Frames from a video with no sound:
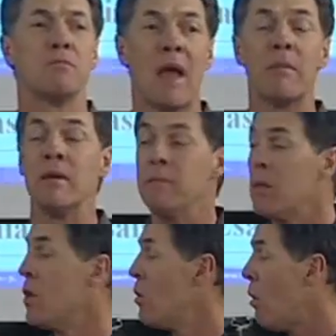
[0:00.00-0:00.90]
Maybe
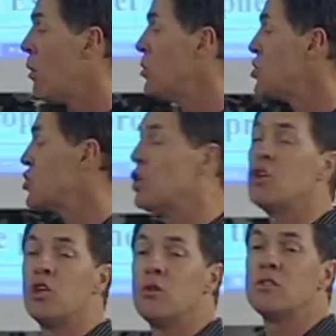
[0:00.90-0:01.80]
what we
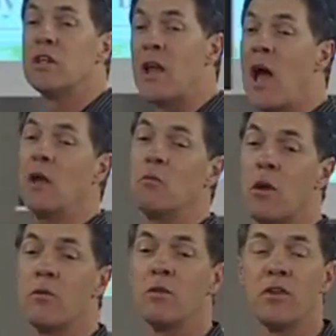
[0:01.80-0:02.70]
should do tonight,
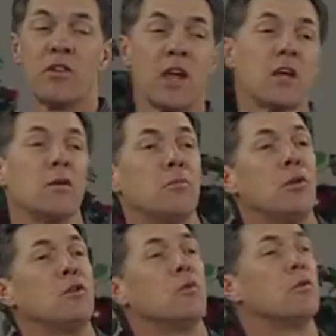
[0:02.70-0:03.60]
rather than take
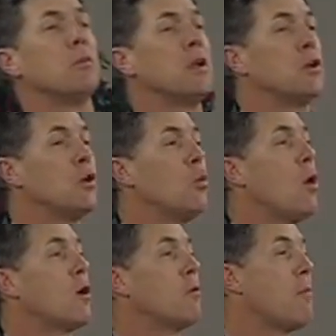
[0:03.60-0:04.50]
communion, would be to do
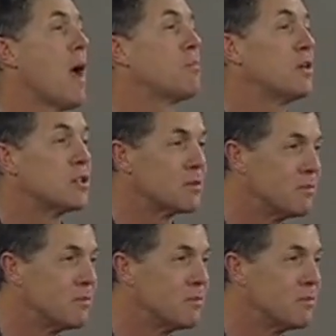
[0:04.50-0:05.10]
water baptism.